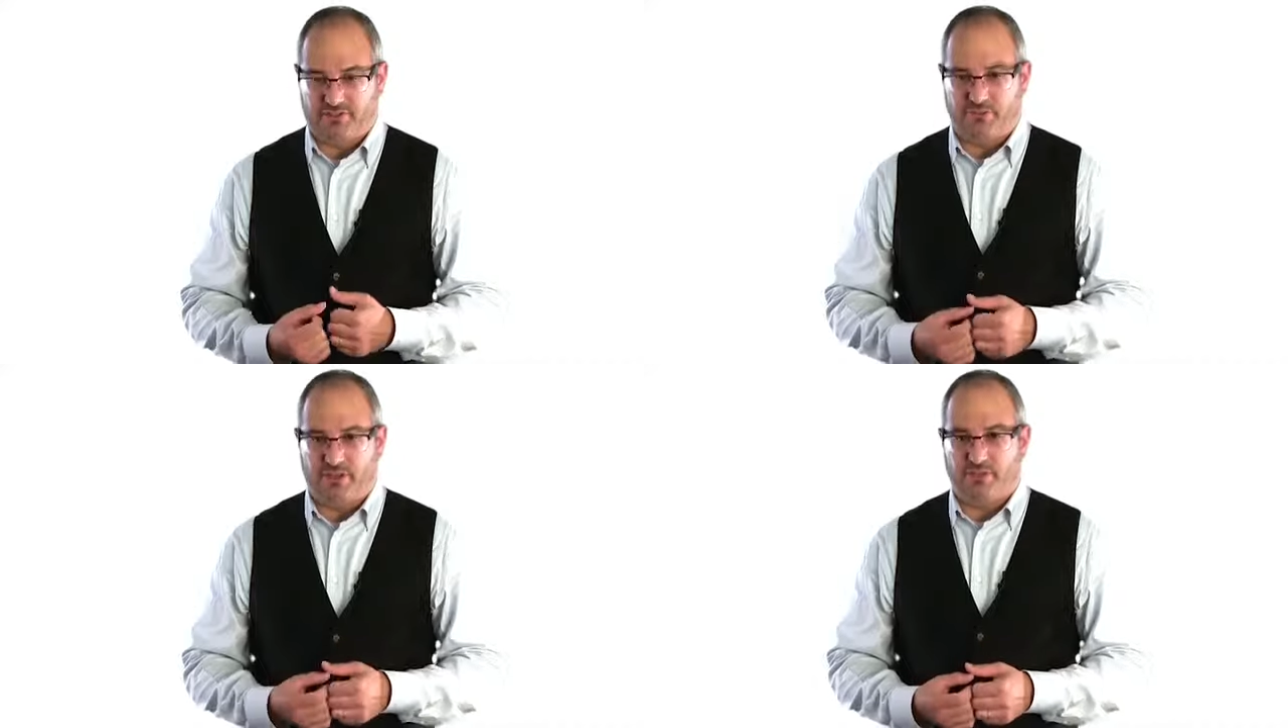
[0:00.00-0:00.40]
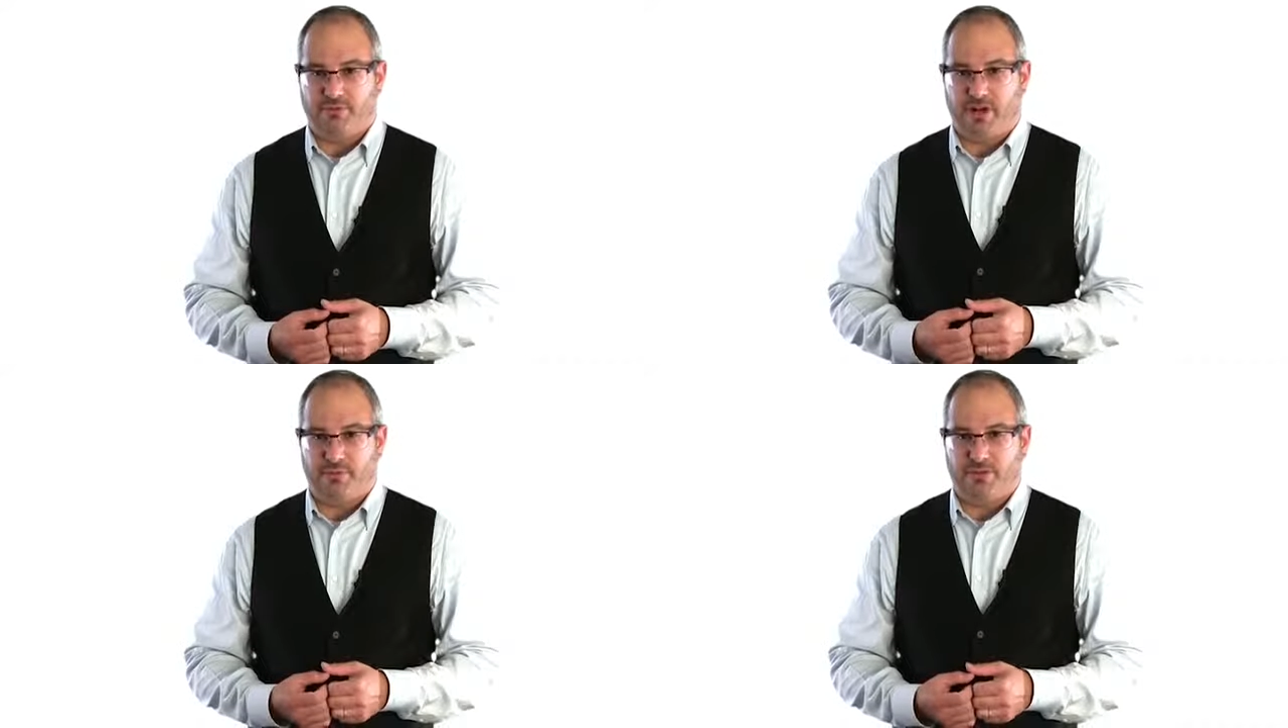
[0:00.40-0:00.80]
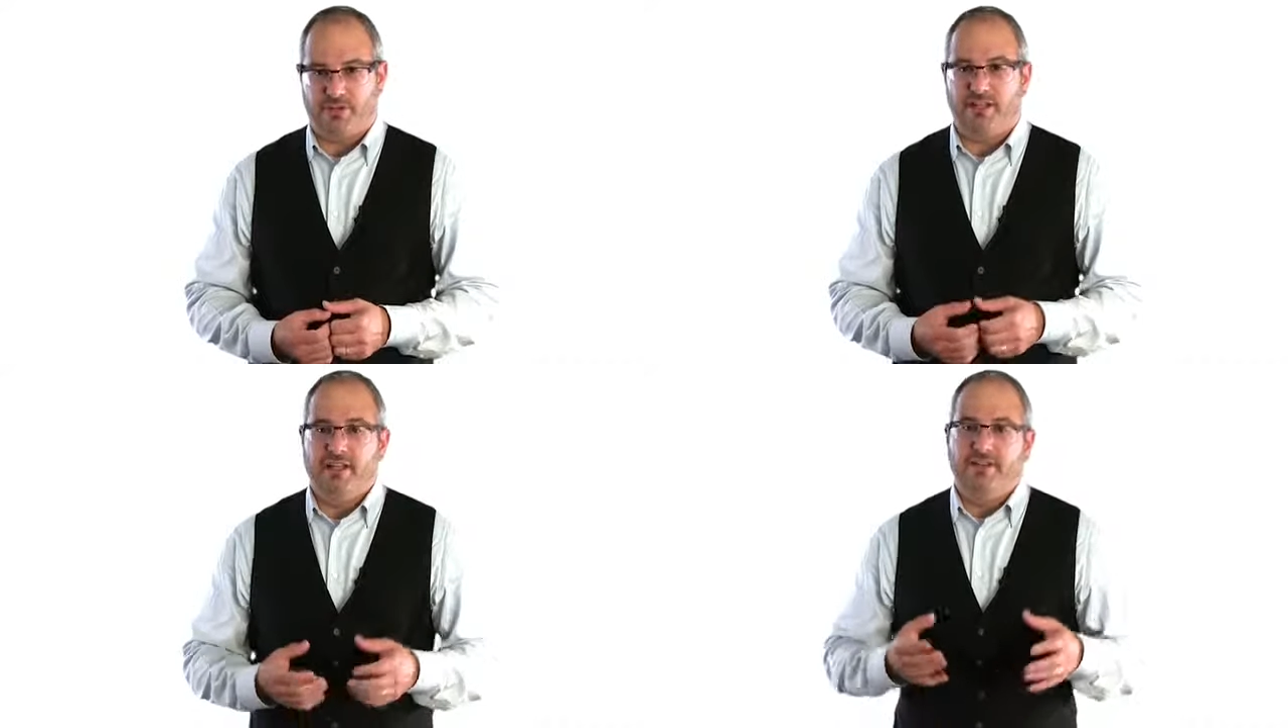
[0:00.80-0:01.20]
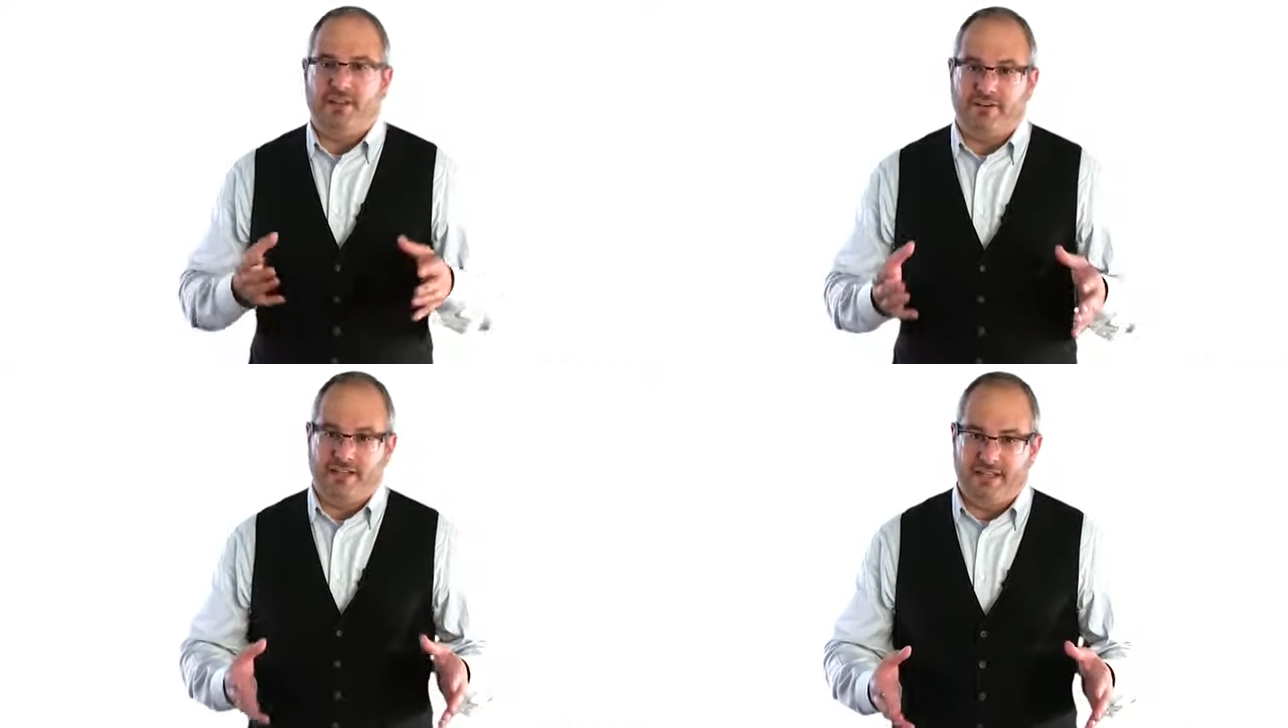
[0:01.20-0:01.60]
the story of the property
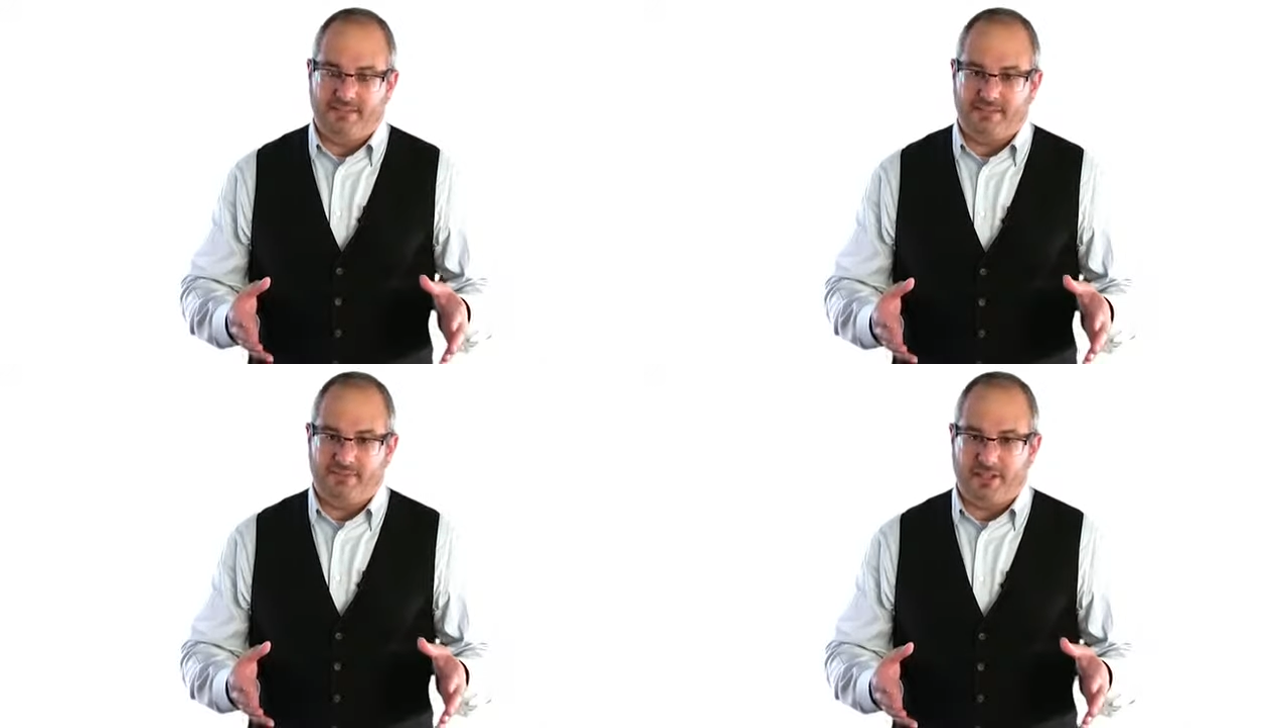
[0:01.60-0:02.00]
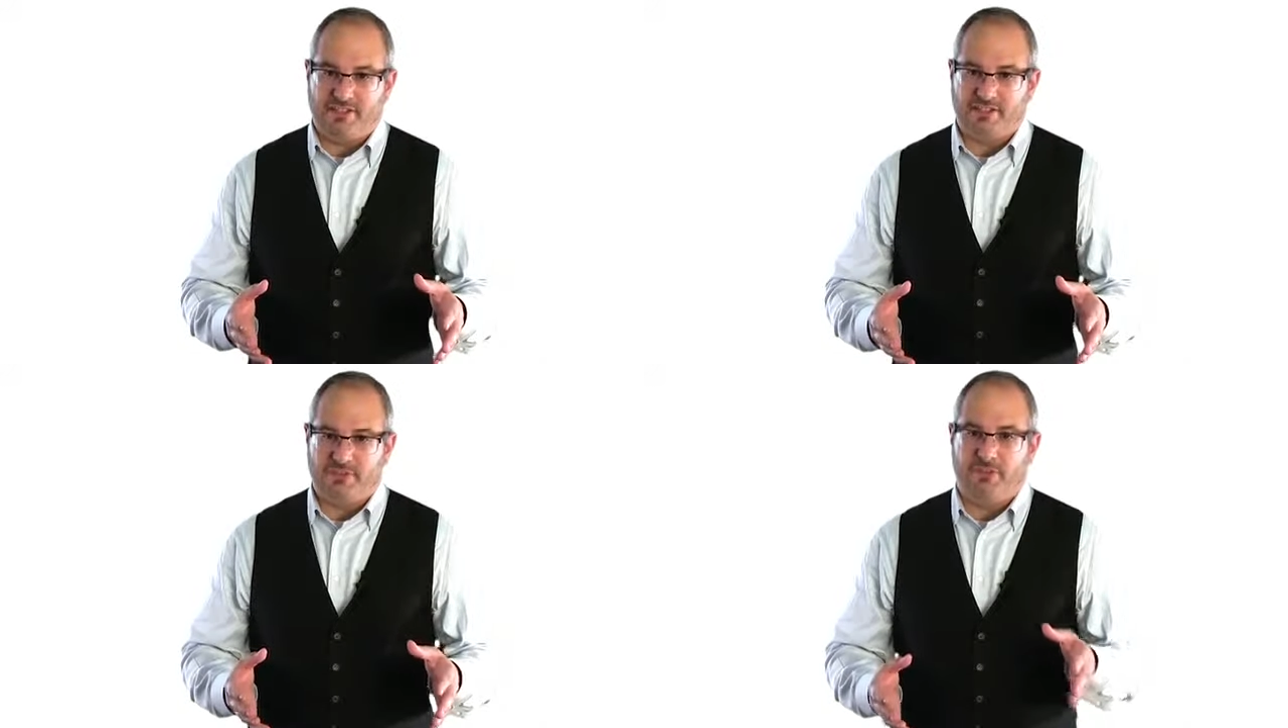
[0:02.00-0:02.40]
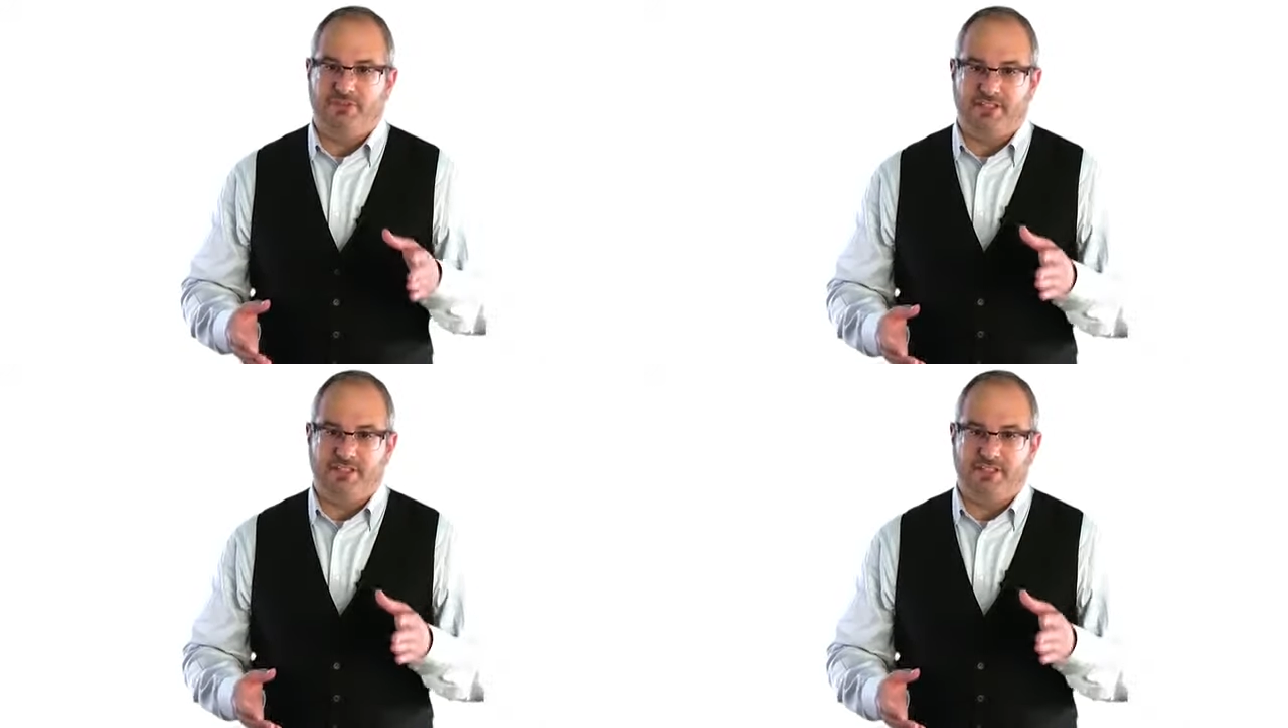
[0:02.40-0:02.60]
that are indispensable